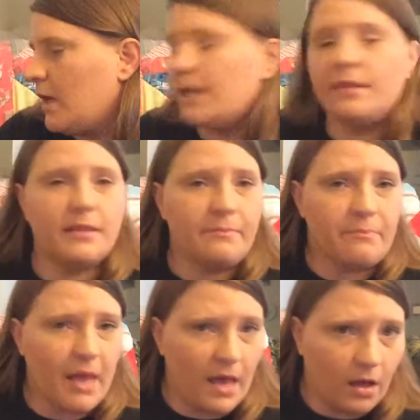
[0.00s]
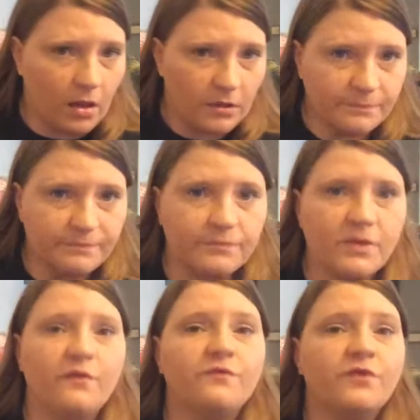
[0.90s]
In the mail,
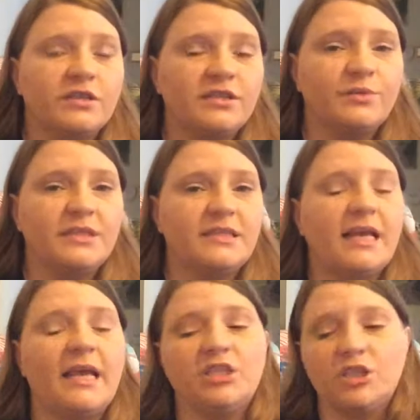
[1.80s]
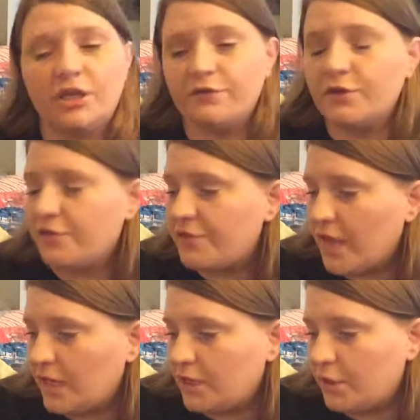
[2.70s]
first I want to say, Jennifer,
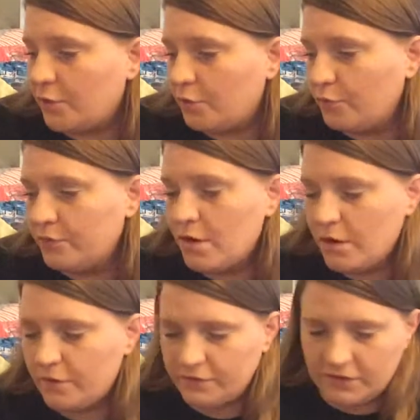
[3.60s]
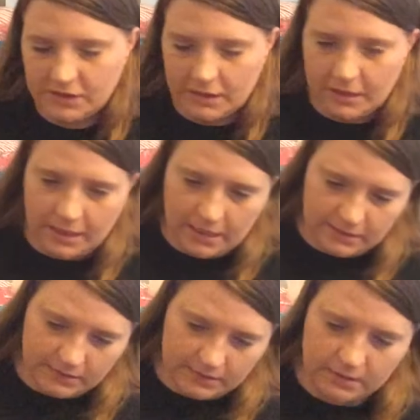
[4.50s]
thank you for sending
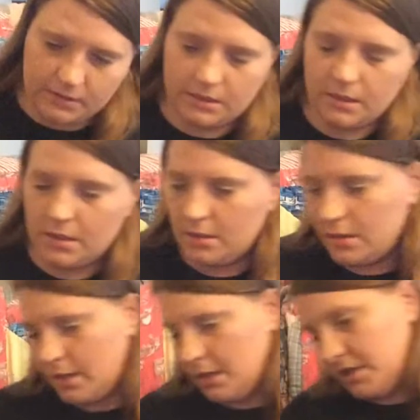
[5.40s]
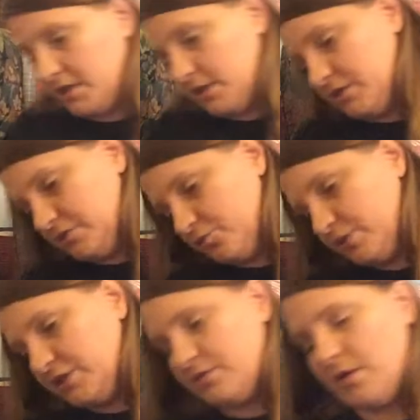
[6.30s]
it. And
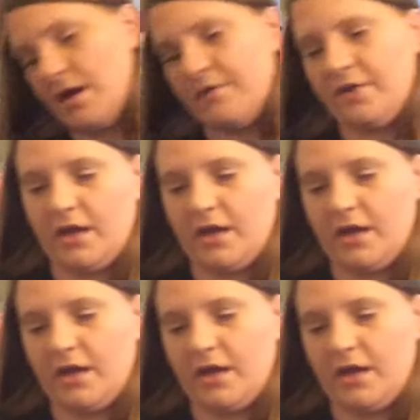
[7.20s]
we do not have